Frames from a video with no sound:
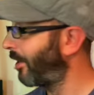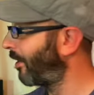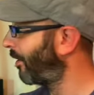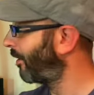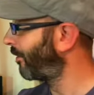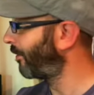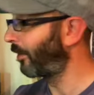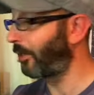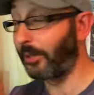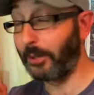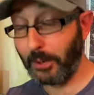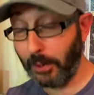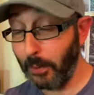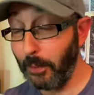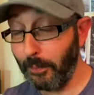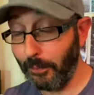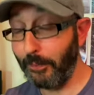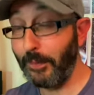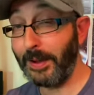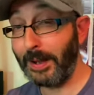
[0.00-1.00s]
the
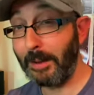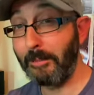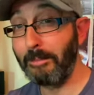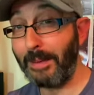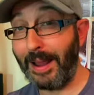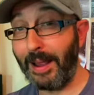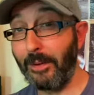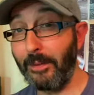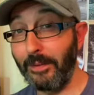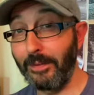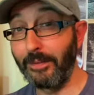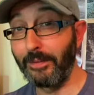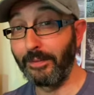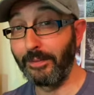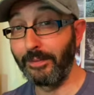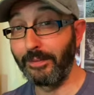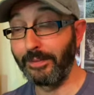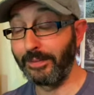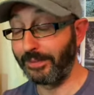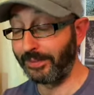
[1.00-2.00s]
cool thing about
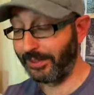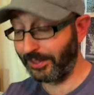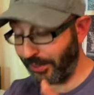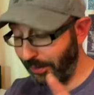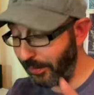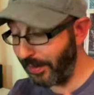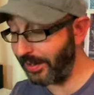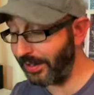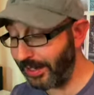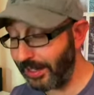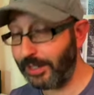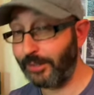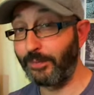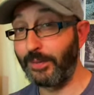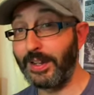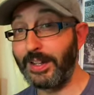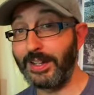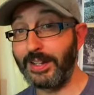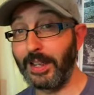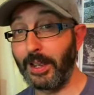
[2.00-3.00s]
doing this
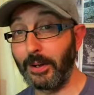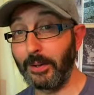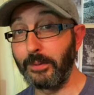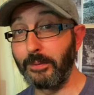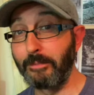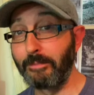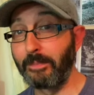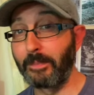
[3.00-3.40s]
video